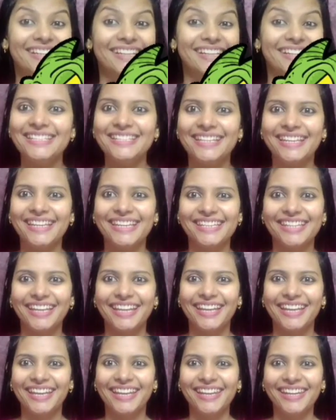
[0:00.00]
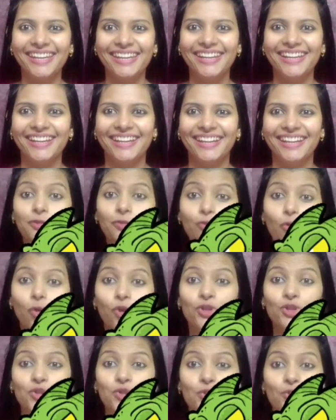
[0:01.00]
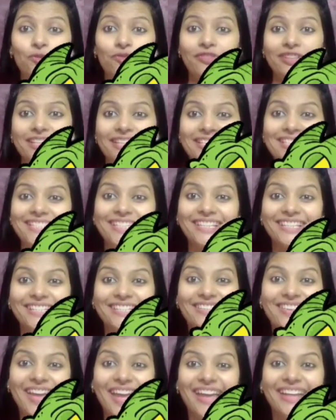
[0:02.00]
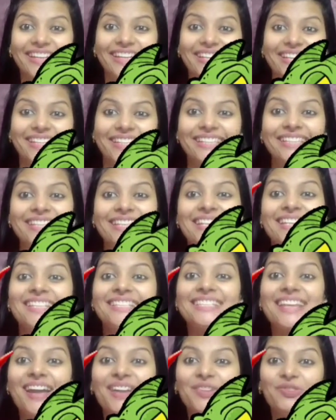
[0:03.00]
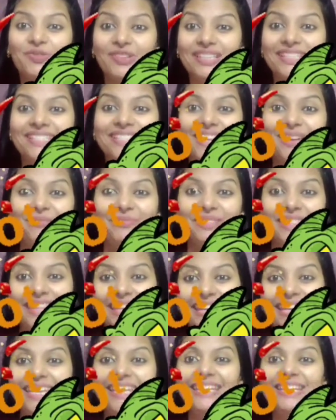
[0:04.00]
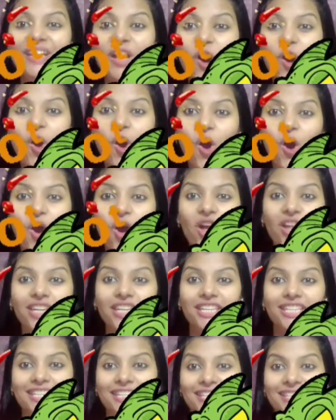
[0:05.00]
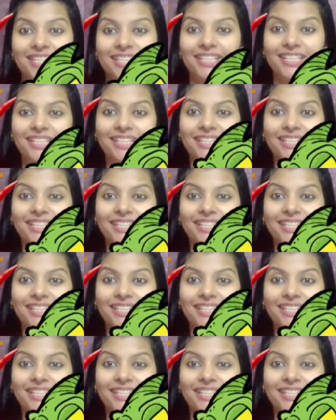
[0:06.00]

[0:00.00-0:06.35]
Let's sing it again. If you want to feed a dragon, start with something hot.